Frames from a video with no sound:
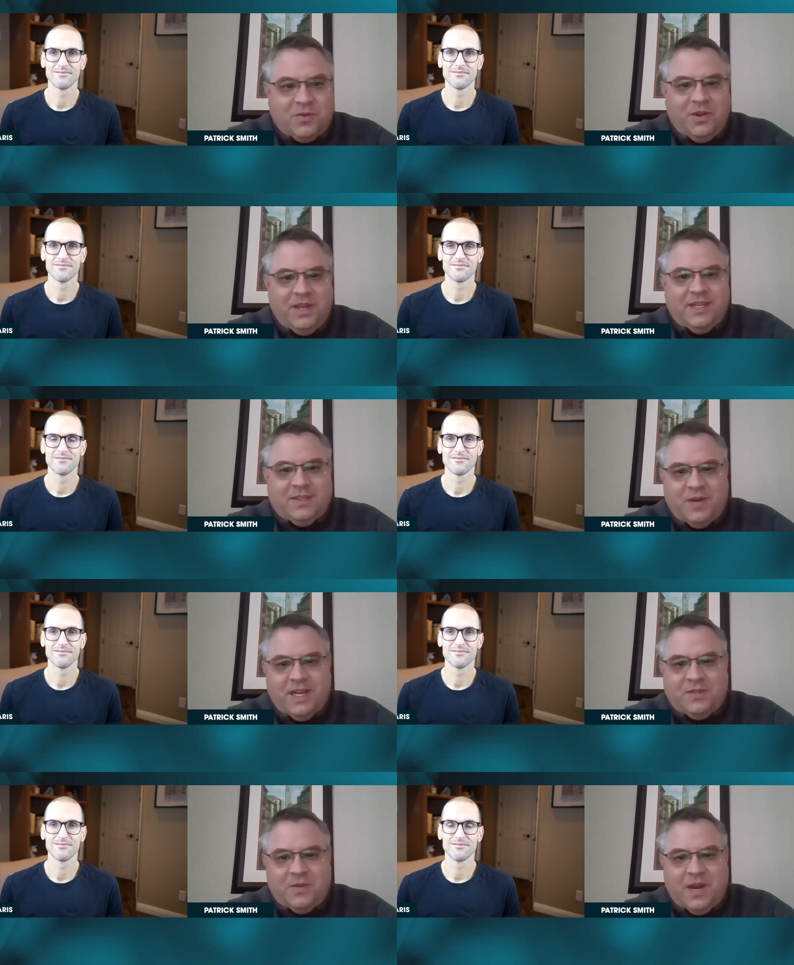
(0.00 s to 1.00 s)
Speaker 1: rolled into
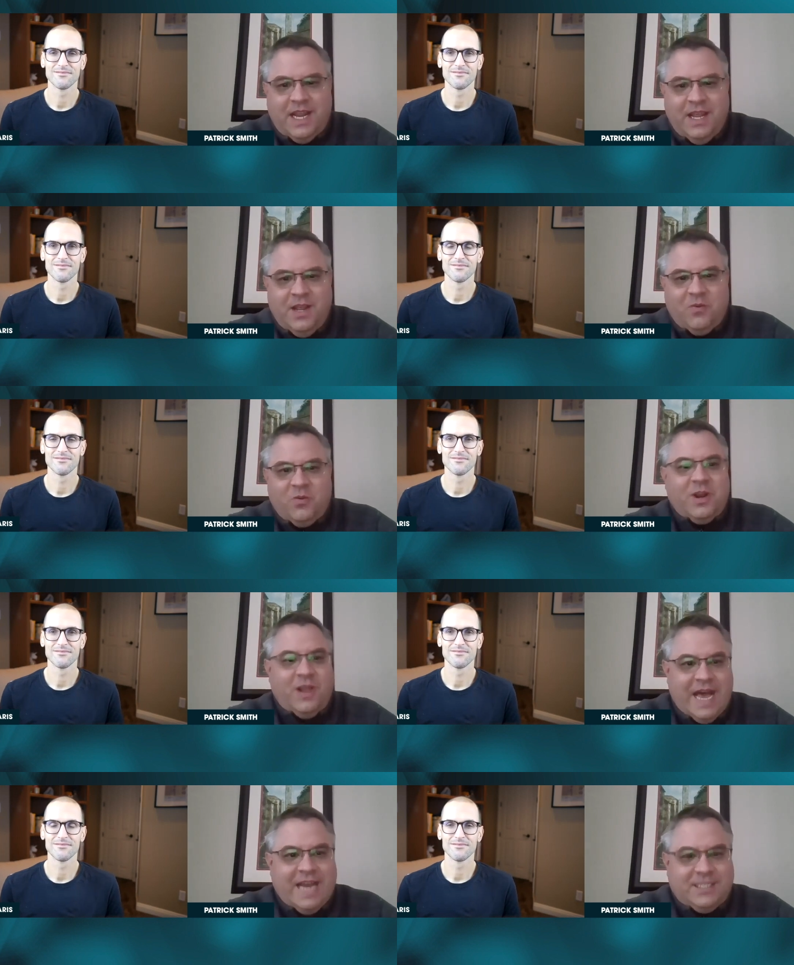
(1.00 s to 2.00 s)
2020. We're
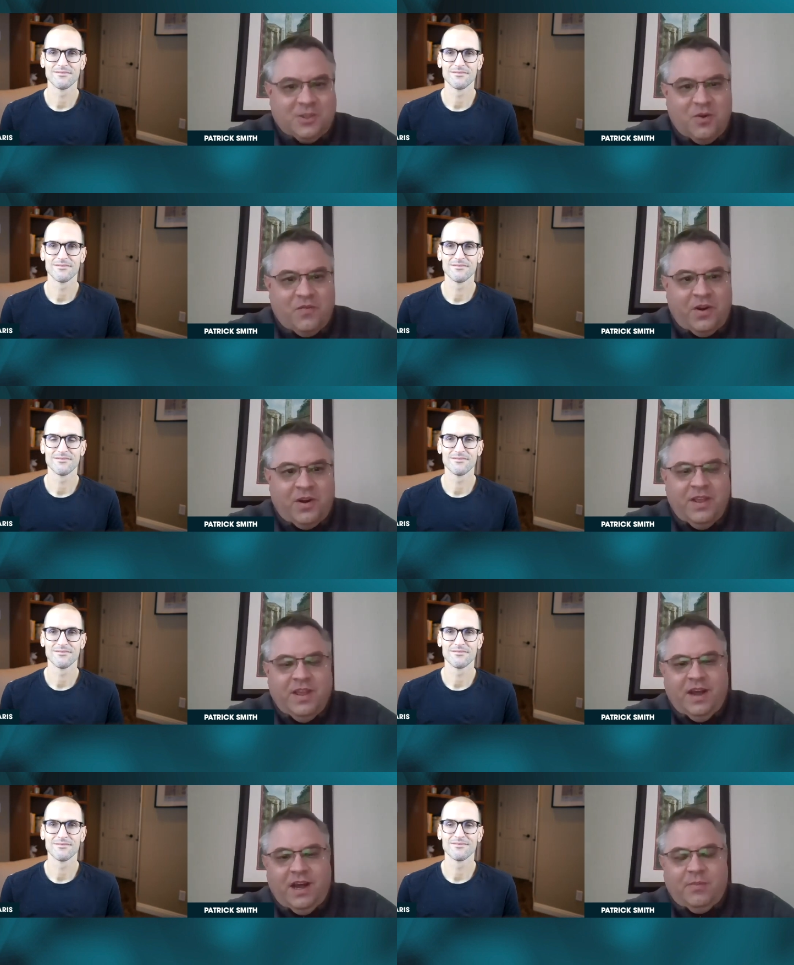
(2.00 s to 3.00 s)
glad it's over
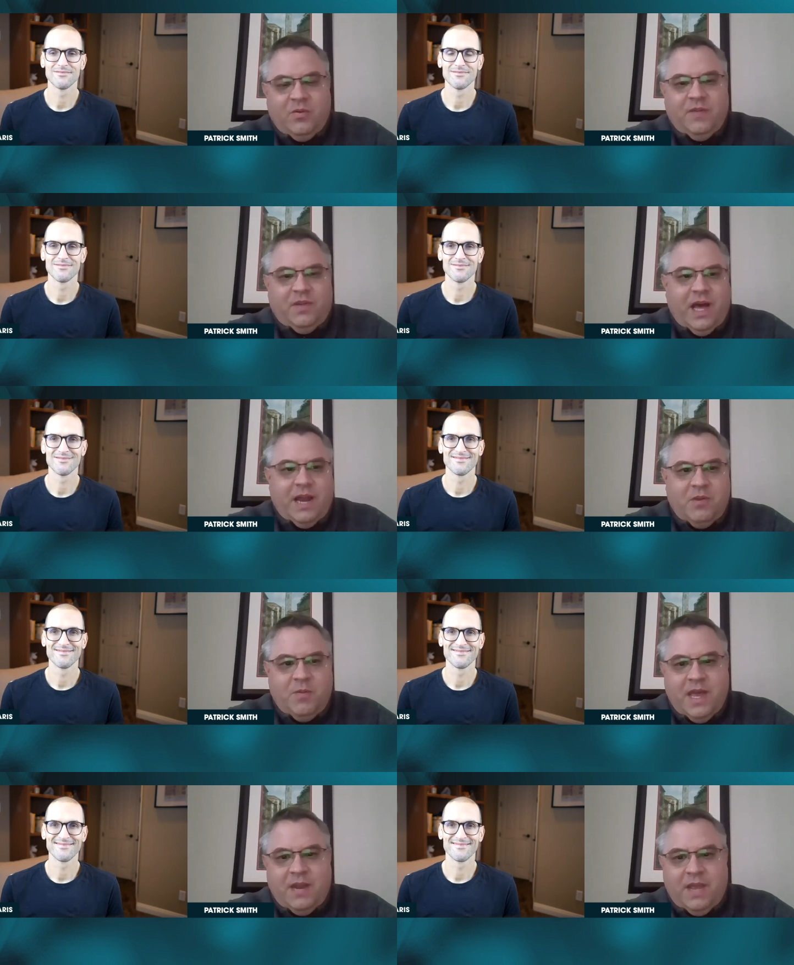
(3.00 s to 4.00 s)
uh, but we have a lot of
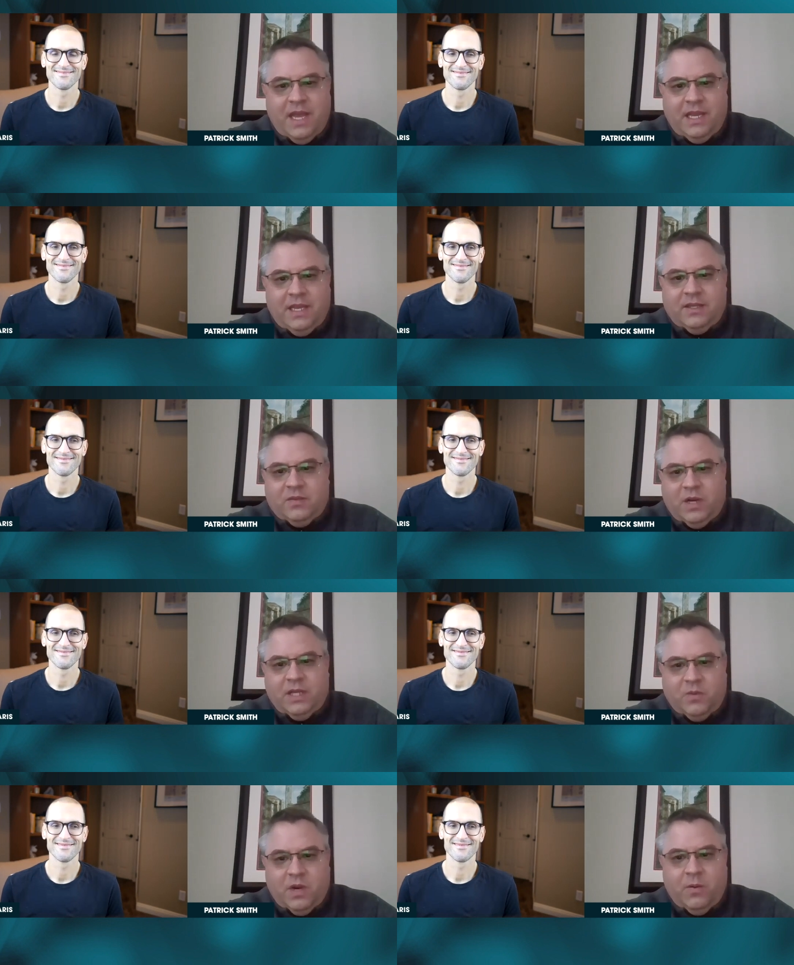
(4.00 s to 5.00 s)
momentum heading into
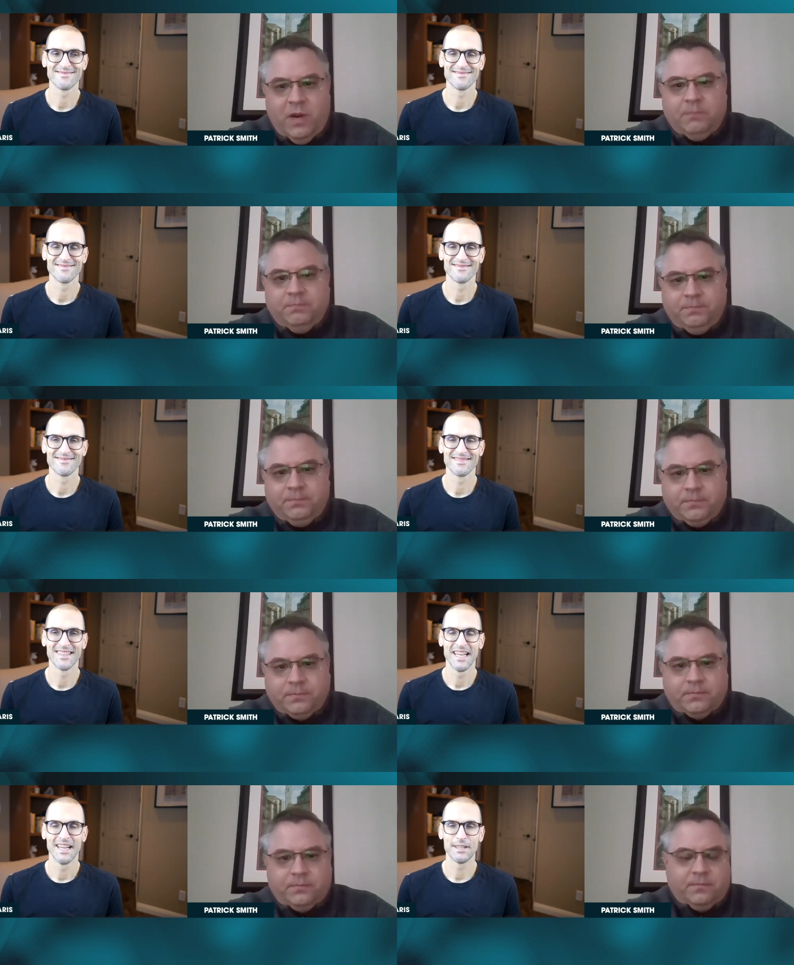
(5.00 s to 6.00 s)
2021.
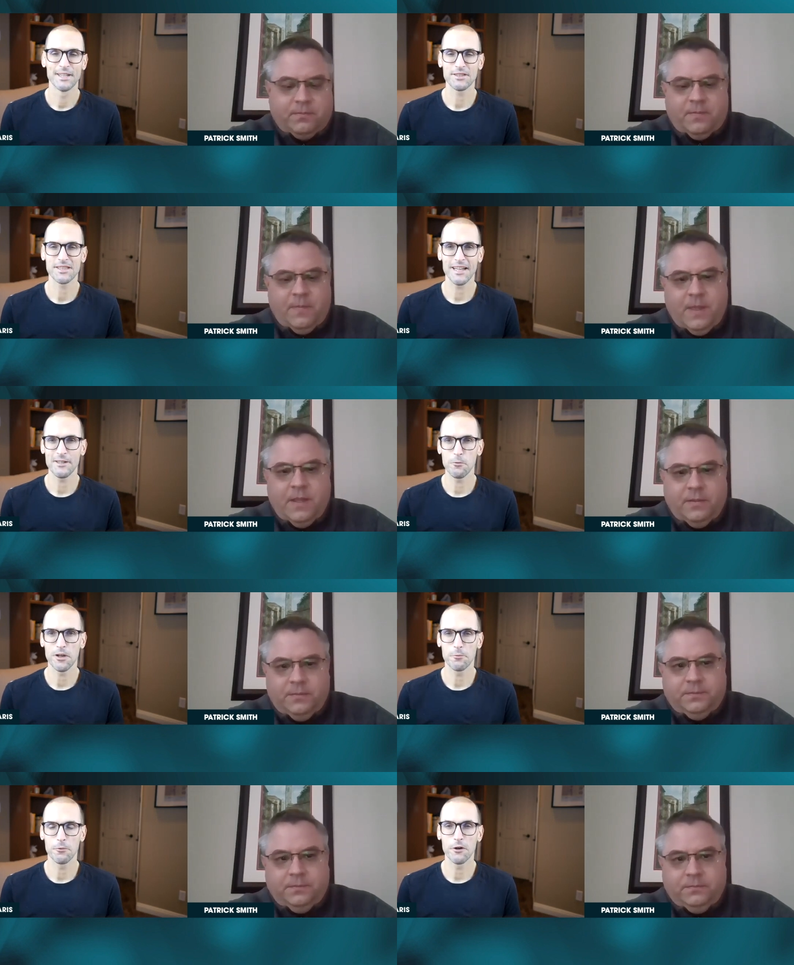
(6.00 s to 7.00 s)
Speaker 2: You said it.
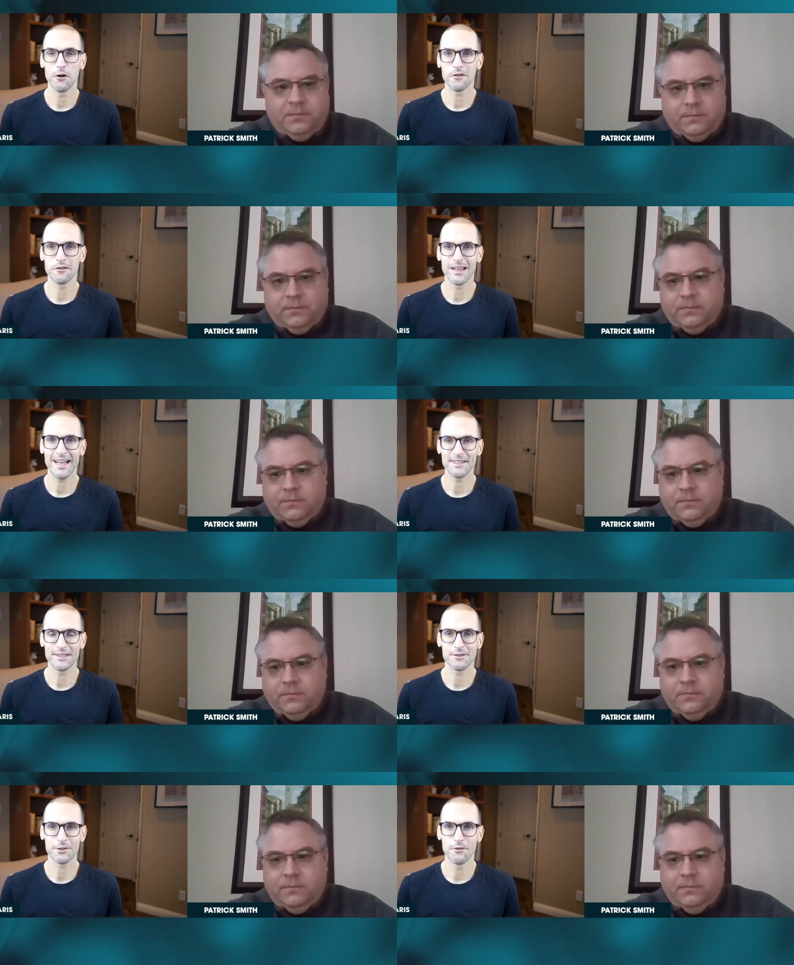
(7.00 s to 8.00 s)
We're, we're all glad
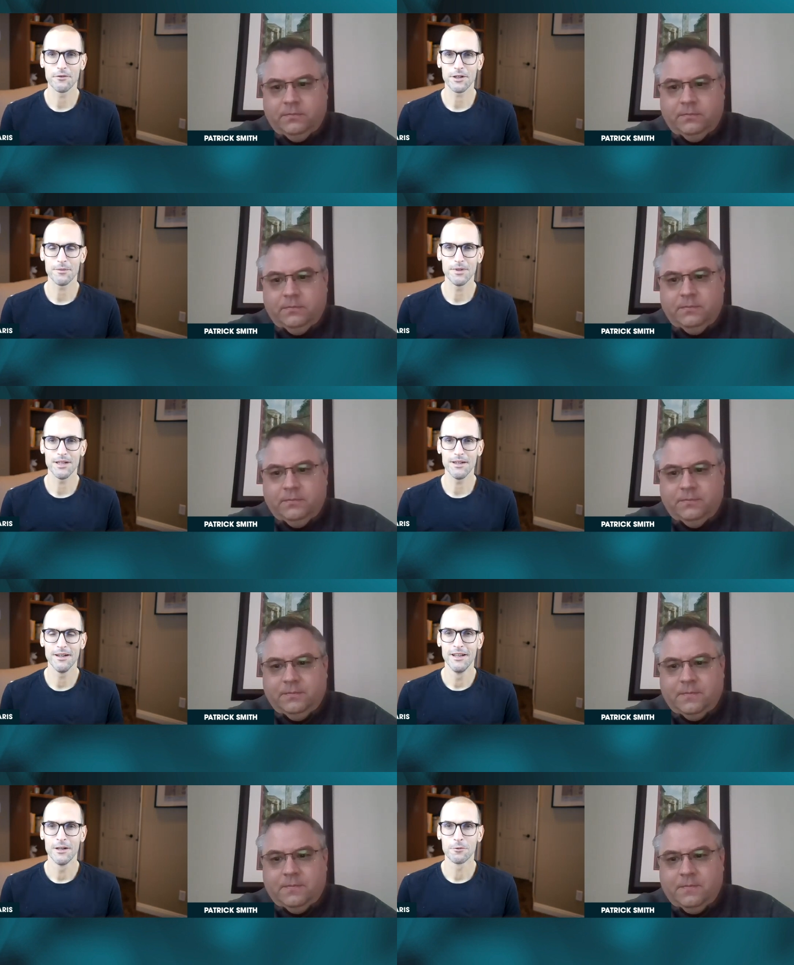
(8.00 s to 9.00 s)
it's over, but
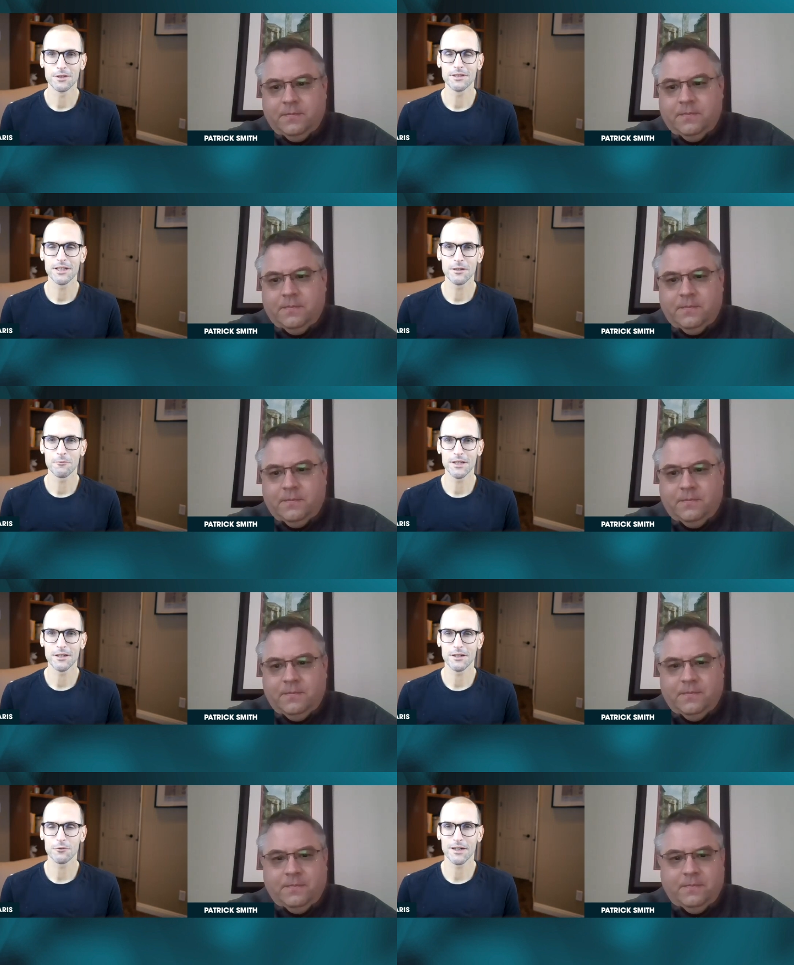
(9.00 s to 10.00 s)
we're dealing with
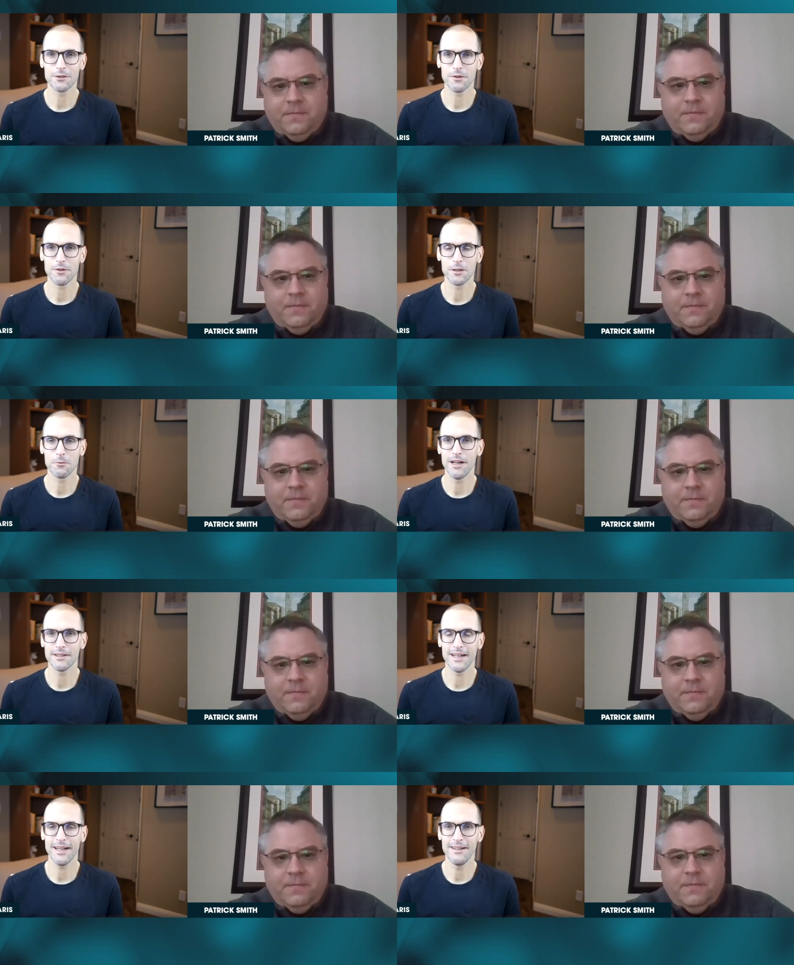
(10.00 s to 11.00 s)
a 2021
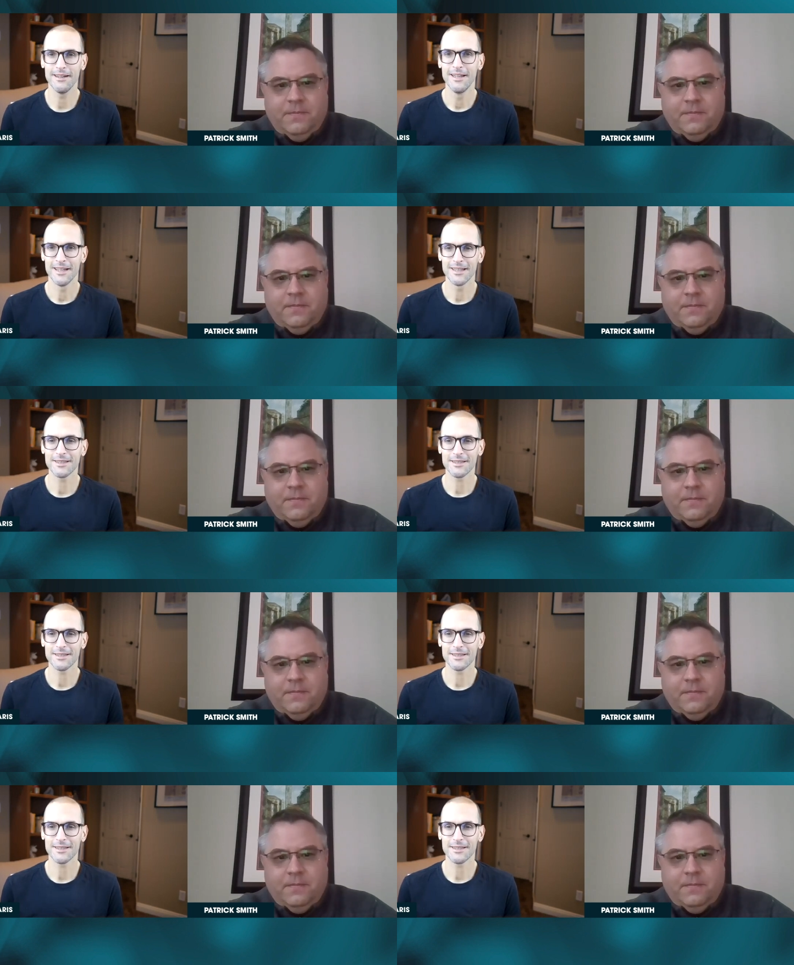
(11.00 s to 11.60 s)
that it's